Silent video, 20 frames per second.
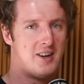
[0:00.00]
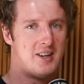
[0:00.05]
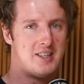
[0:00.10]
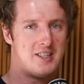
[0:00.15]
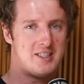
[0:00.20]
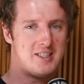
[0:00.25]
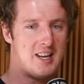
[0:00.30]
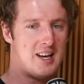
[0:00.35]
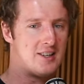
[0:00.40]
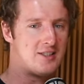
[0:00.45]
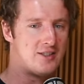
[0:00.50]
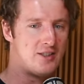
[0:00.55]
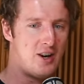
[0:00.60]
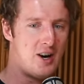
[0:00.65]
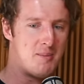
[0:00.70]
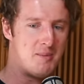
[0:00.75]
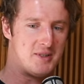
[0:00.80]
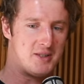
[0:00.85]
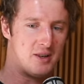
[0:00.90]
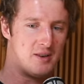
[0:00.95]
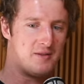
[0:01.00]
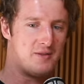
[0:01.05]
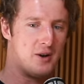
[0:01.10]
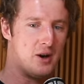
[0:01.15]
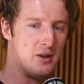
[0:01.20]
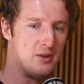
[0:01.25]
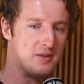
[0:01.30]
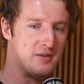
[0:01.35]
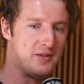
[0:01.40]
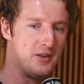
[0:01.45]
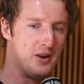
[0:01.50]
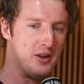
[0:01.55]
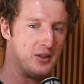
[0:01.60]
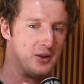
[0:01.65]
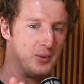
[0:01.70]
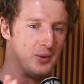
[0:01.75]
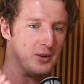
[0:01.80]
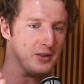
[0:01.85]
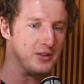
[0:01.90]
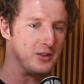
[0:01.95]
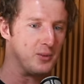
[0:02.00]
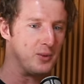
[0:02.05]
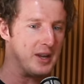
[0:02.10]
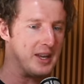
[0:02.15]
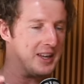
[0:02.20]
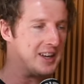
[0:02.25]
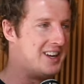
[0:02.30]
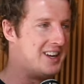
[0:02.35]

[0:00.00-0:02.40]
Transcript: I just slid myself further and further towards the wing.